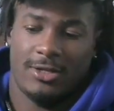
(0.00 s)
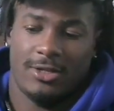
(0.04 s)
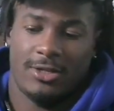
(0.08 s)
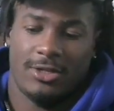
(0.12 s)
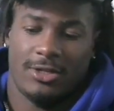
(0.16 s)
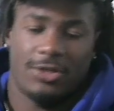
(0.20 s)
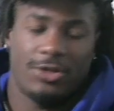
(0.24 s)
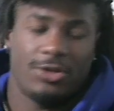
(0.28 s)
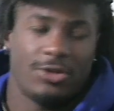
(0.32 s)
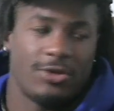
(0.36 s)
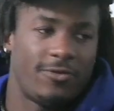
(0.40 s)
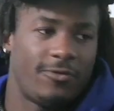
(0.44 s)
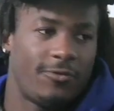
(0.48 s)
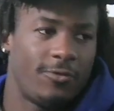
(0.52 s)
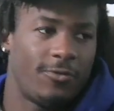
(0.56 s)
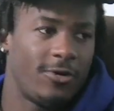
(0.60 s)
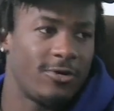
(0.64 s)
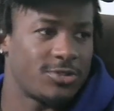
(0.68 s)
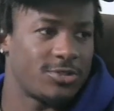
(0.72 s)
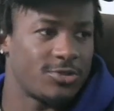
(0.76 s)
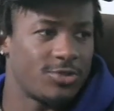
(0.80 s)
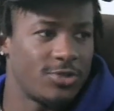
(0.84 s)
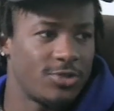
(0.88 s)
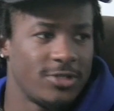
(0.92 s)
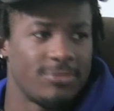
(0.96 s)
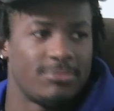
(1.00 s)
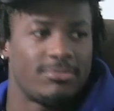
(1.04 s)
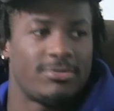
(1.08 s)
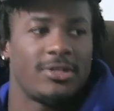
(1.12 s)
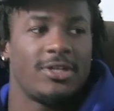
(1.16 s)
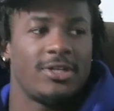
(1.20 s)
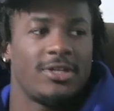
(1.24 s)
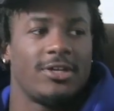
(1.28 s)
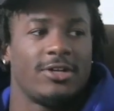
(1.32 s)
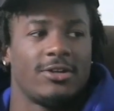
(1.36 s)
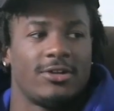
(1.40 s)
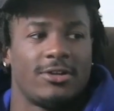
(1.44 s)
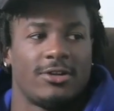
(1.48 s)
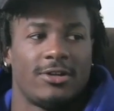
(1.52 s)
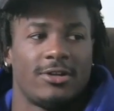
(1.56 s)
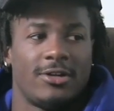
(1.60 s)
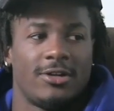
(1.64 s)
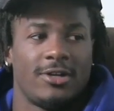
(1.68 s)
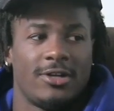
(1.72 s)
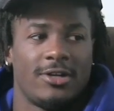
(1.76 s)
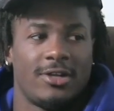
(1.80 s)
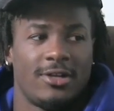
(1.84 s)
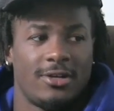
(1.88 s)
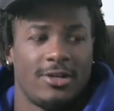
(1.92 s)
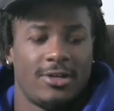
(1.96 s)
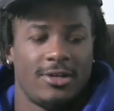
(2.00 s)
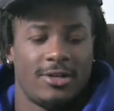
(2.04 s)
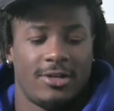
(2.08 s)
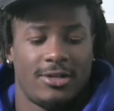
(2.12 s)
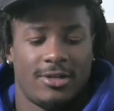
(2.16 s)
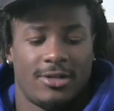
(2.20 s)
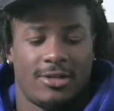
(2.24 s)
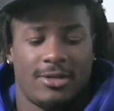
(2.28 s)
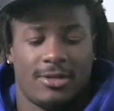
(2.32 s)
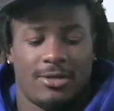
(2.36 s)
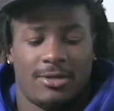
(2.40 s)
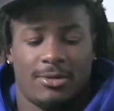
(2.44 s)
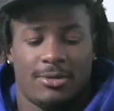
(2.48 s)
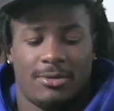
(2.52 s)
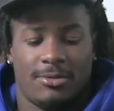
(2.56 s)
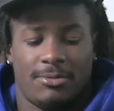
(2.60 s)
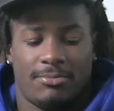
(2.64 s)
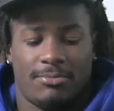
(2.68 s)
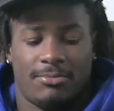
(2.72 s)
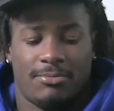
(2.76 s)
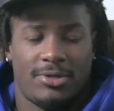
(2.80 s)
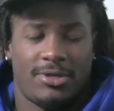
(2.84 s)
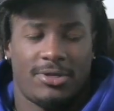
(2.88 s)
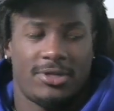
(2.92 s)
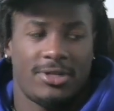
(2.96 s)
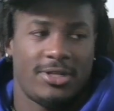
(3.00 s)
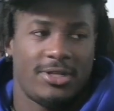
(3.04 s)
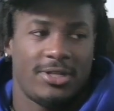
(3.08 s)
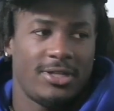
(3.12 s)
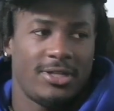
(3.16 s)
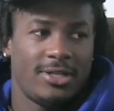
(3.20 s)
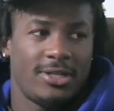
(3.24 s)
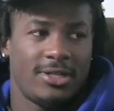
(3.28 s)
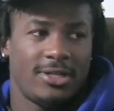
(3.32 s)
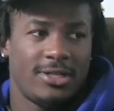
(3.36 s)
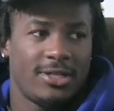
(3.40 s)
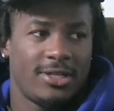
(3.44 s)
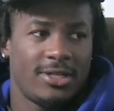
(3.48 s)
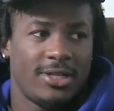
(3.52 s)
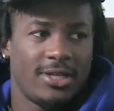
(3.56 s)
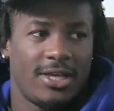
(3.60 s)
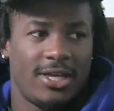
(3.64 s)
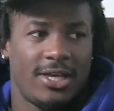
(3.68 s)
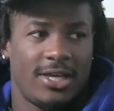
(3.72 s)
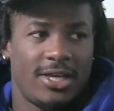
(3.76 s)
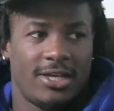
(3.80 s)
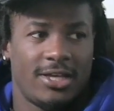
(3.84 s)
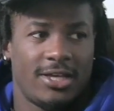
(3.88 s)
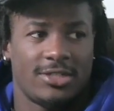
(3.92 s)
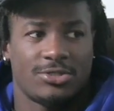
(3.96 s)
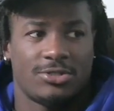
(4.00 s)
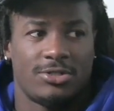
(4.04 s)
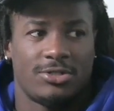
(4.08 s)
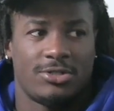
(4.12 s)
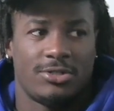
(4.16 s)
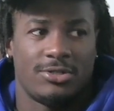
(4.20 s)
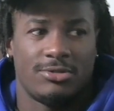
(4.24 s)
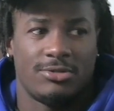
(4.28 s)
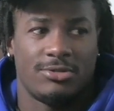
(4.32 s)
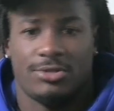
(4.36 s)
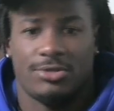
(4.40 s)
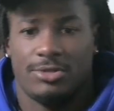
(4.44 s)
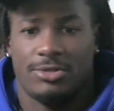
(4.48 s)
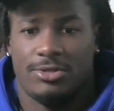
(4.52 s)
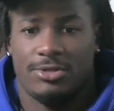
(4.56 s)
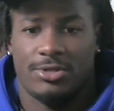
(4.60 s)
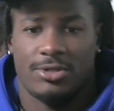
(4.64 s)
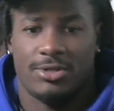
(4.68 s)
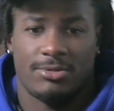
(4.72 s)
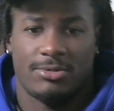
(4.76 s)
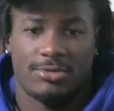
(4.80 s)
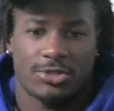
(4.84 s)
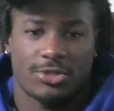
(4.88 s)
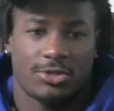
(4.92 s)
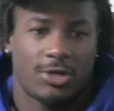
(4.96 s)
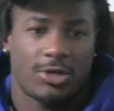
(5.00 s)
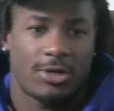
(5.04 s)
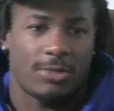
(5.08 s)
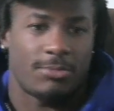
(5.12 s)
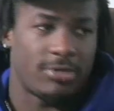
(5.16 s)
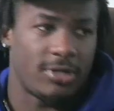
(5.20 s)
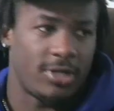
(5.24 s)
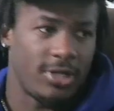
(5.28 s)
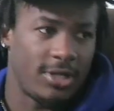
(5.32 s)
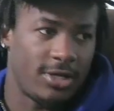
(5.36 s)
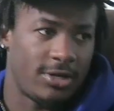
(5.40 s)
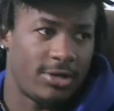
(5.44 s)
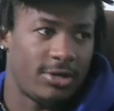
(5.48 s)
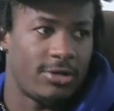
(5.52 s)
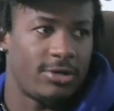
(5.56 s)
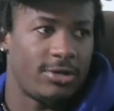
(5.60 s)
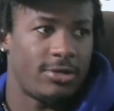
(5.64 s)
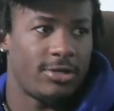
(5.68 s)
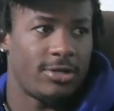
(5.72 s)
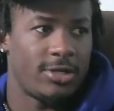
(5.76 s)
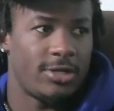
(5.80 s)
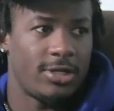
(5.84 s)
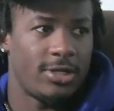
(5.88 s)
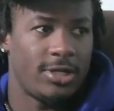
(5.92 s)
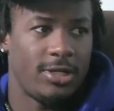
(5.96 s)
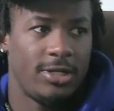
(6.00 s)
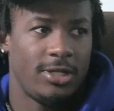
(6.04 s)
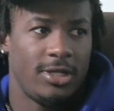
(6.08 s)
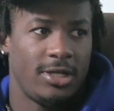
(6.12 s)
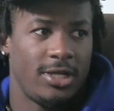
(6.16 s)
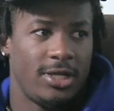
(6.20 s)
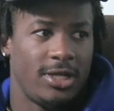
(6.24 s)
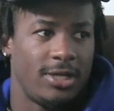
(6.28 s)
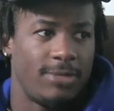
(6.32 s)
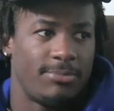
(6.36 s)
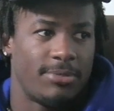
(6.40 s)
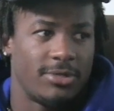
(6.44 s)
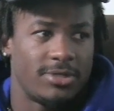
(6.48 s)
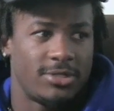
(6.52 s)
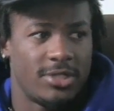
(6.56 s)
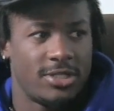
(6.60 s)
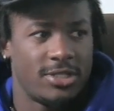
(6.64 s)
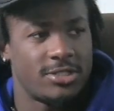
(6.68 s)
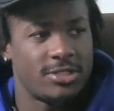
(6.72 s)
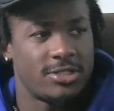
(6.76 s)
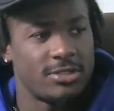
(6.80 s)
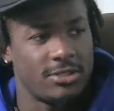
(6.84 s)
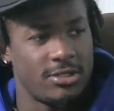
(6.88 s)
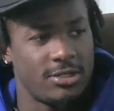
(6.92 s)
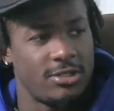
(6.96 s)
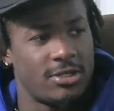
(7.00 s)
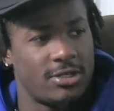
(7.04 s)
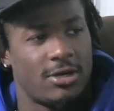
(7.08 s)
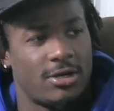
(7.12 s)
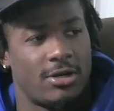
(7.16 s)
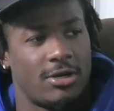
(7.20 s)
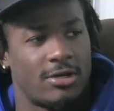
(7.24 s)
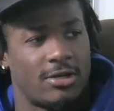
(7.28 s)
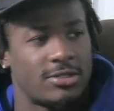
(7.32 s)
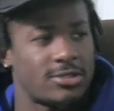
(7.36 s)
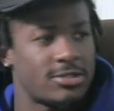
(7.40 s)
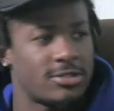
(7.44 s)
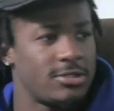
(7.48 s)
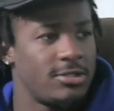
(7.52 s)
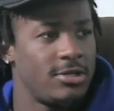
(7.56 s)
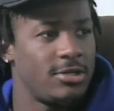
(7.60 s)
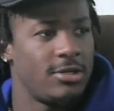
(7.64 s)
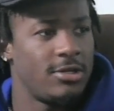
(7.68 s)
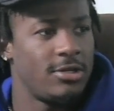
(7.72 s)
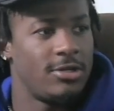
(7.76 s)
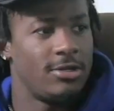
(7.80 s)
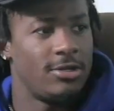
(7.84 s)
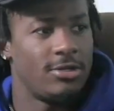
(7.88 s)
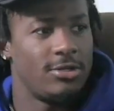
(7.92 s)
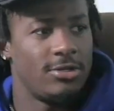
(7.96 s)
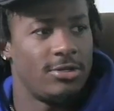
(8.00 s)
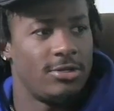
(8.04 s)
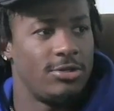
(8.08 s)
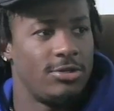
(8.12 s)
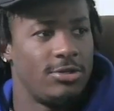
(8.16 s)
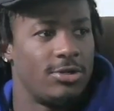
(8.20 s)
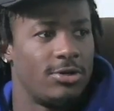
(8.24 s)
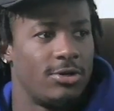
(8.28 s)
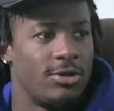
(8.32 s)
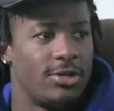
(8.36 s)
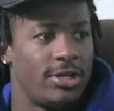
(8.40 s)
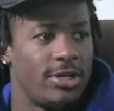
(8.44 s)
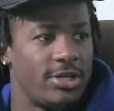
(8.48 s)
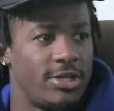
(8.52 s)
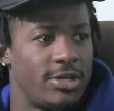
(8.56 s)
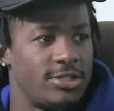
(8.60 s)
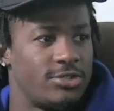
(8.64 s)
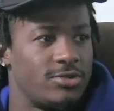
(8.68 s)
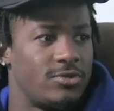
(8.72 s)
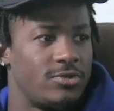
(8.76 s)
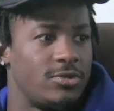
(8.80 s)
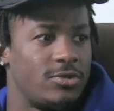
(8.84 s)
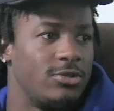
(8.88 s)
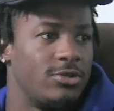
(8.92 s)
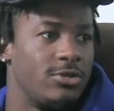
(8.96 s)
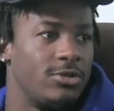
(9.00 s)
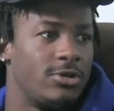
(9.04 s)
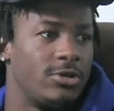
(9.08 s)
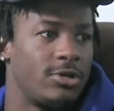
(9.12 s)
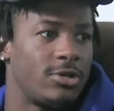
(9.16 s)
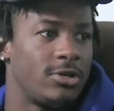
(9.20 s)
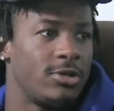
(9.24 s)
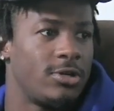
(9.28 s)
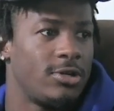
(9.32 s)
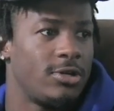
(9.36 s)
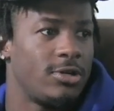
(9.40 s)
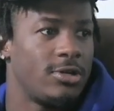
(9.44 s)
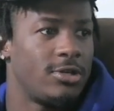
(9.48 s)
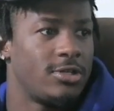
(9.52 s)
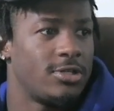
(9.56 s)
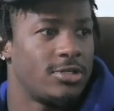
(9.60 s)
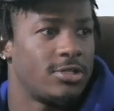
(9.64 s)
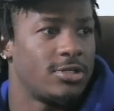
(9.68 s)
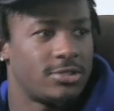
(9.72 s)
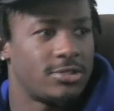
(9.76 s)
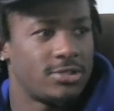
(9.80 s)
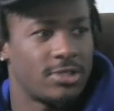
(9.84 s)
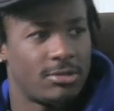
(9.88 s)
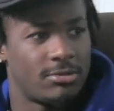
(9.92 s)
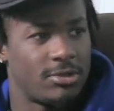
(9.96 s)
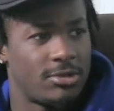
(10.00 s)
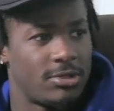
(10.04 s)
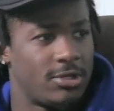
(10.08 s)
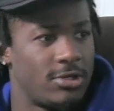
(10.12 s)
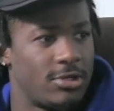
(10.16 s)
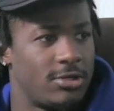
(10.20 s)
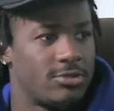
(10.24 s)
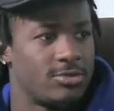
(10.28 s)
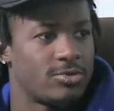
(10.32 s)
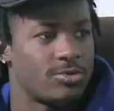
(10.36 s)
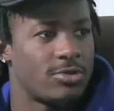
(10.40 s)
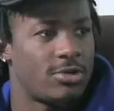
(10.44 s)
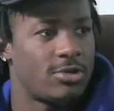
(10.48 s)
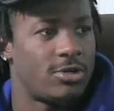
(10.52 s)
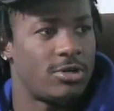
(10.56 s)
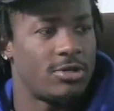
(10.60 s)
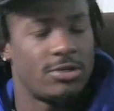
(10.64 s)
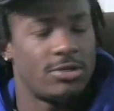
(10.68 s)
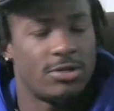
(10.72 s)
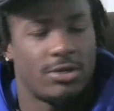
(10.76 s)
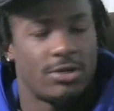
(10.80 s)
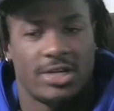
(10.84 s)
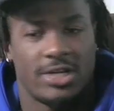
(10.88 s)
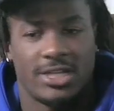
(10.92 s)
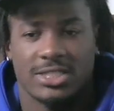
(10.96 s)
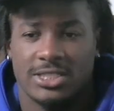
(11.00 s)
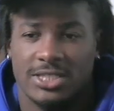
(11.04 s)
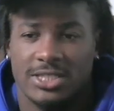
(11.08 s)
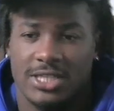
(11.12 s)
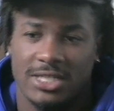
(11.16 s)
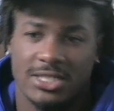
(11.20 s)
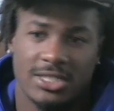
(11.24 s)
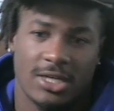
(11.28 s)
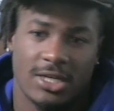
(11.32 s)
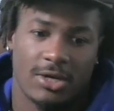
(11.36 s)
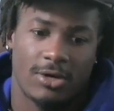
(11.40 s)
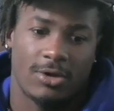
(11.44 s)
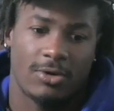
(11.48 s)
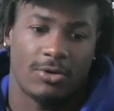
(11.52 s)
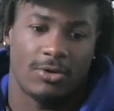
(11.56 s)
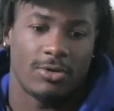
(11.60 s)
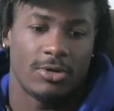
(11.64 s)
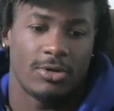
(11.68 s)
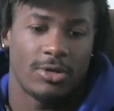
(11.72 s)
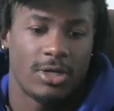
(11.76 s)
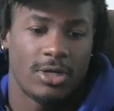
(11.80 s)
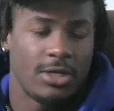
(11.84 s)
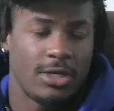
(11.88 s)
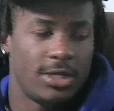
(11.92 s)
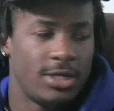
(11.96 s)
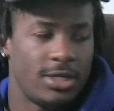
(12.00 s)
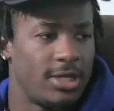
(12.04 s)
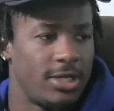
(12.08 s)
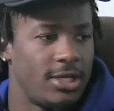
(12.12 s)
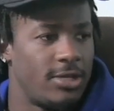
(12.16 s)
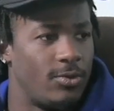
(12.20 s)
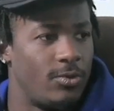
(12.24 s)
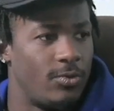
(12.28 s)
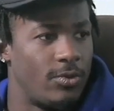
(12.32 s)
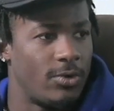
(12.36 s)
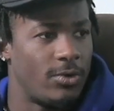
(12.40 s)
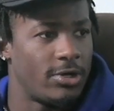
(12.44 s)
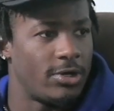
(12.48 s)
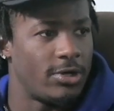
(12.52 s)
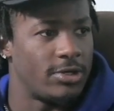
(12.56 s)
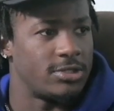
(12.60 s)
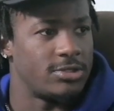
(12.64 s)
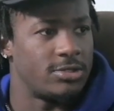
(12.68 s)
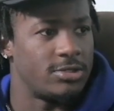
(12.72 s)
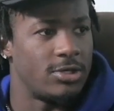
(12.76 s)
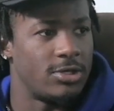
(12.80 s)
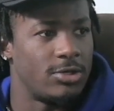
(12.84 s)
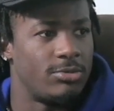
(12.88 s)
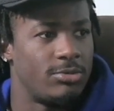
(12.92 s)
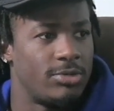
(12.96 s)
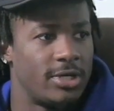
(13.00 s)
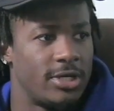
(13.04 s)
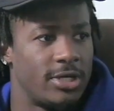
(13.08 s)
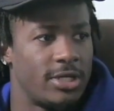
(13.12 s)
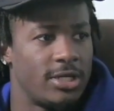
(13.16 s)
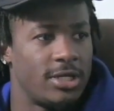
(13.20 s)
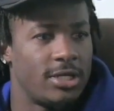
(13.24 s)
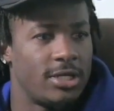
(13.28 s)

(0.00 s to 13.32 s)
your four string player put hands on your star player and potentially cause, you know, an injury or something yeah. goes wrong? You know, that's that's how it works, you know, but